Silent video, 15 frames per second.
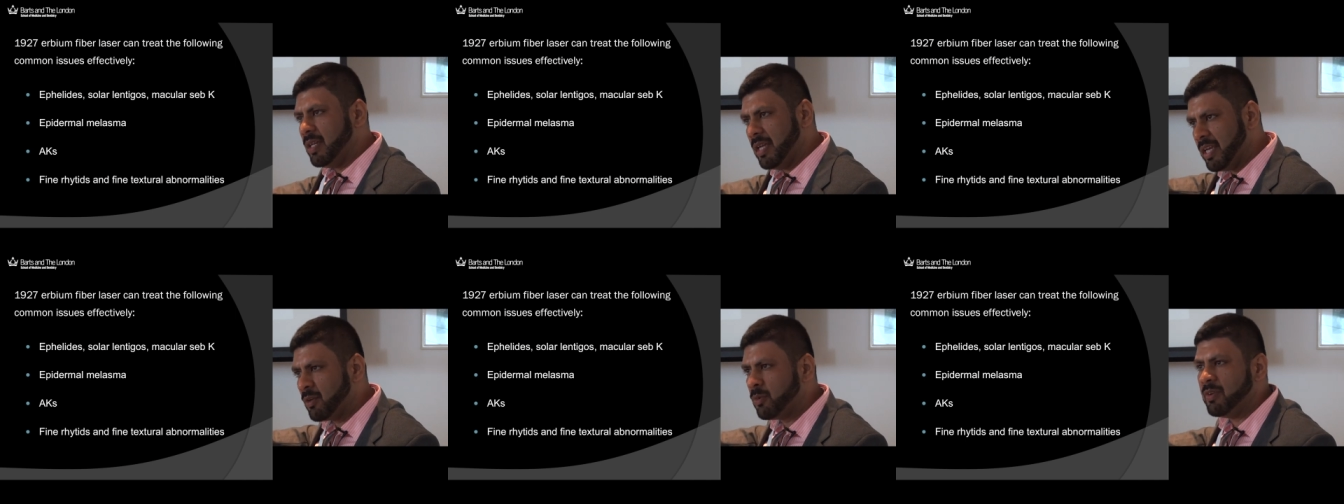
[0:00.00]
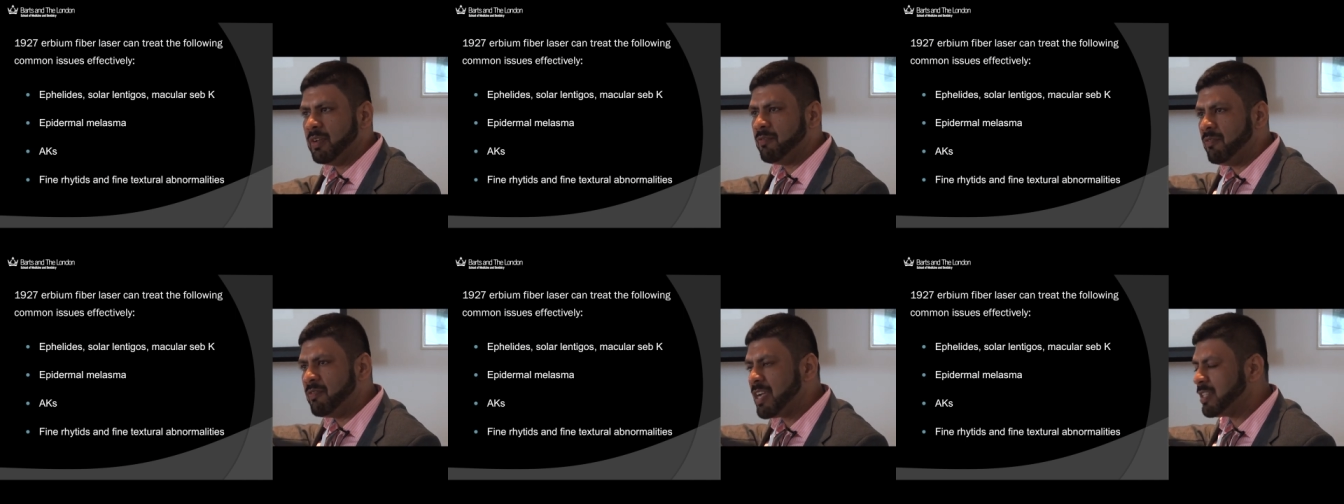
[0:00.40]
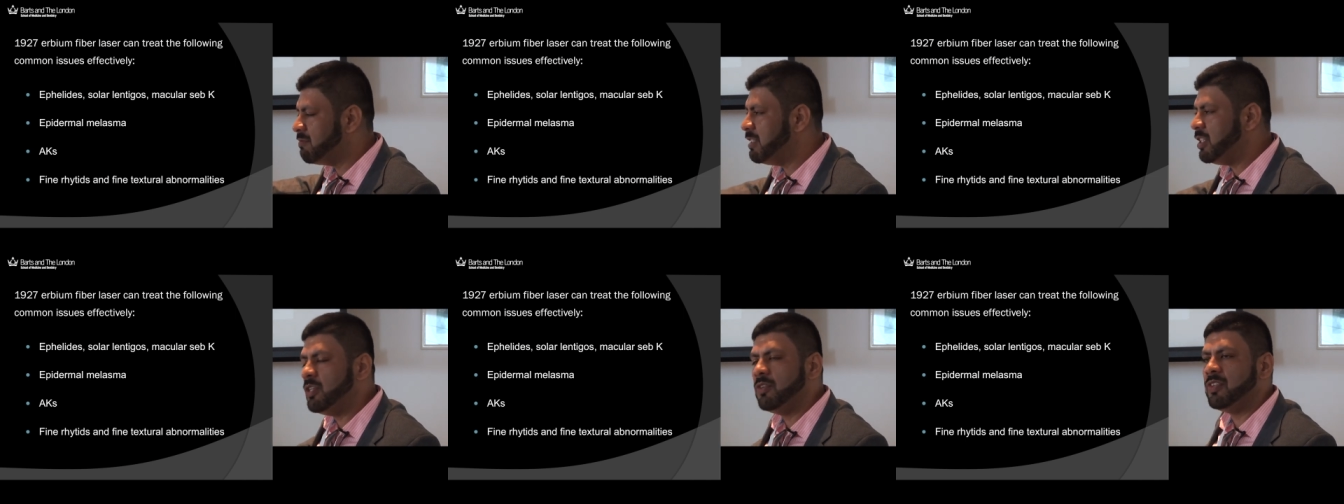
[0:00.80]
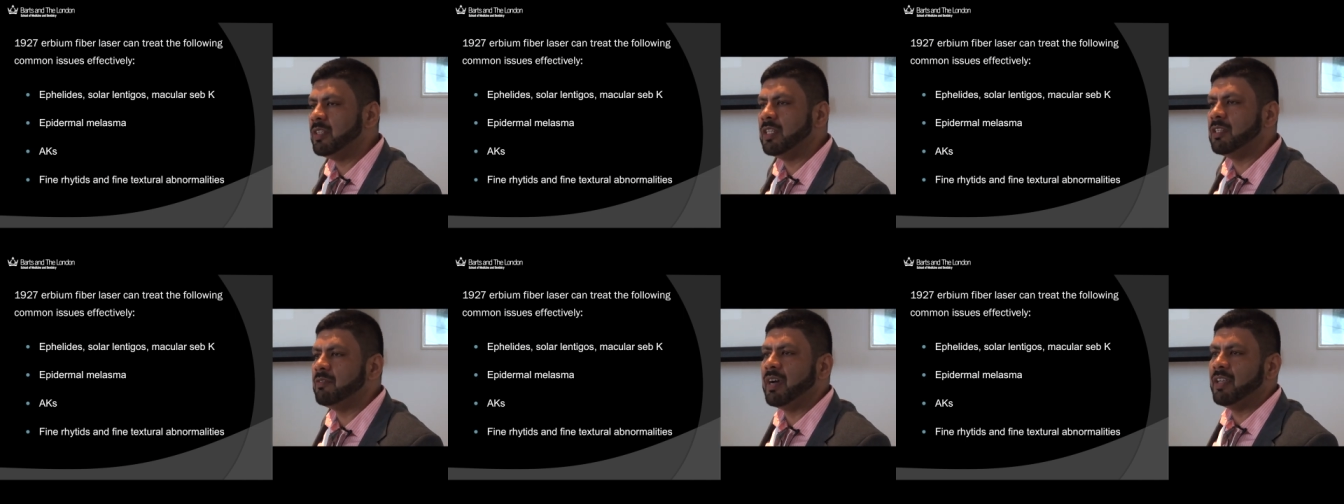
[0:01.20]
effectively
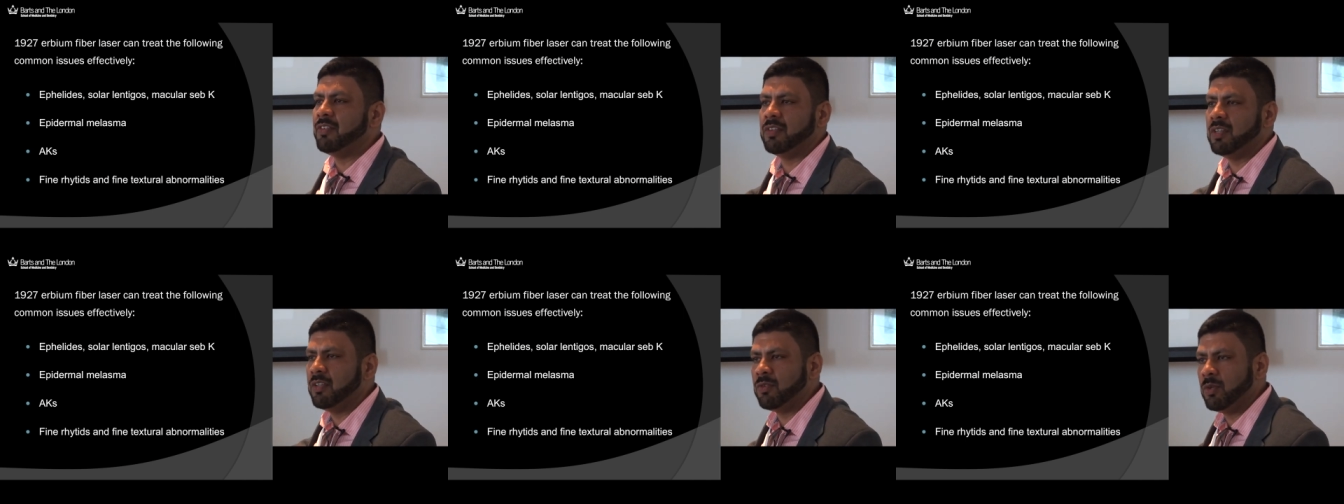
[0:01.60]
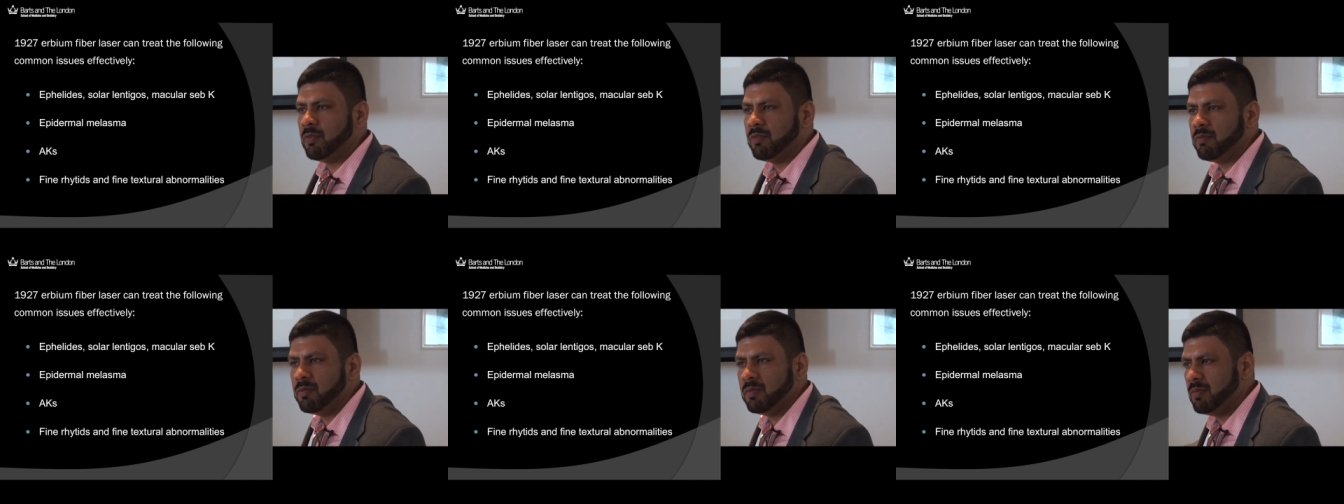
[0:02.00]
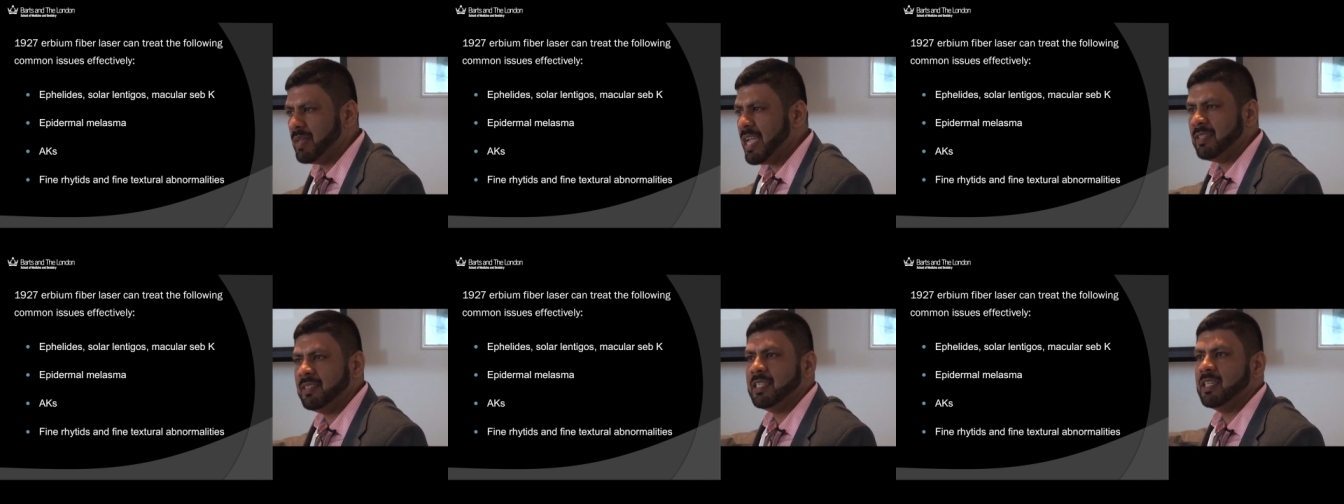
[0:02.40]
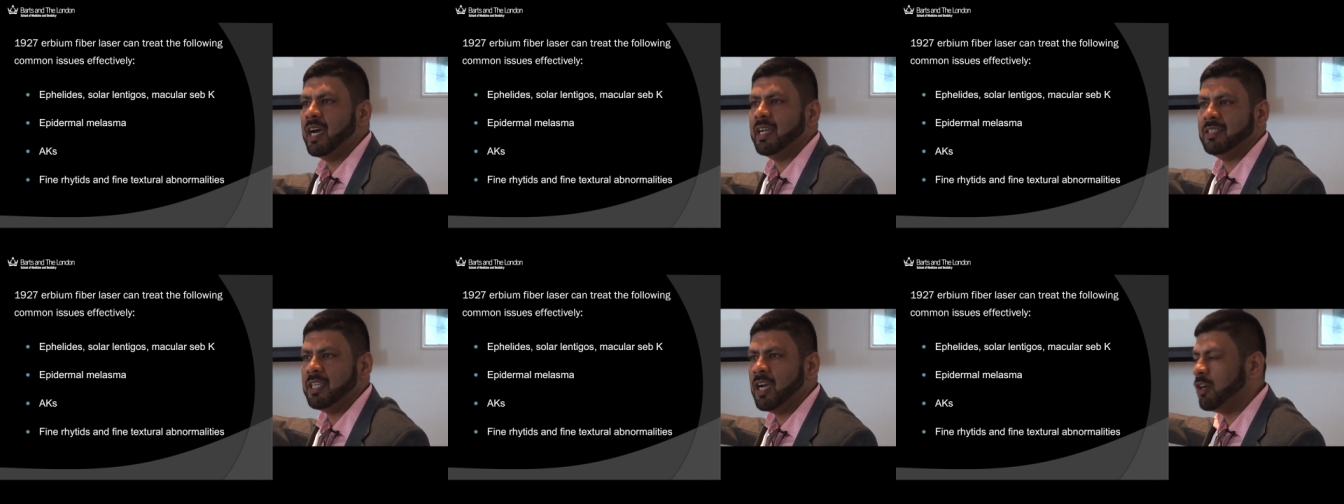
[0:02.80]
using the device at a sort of 80, 90,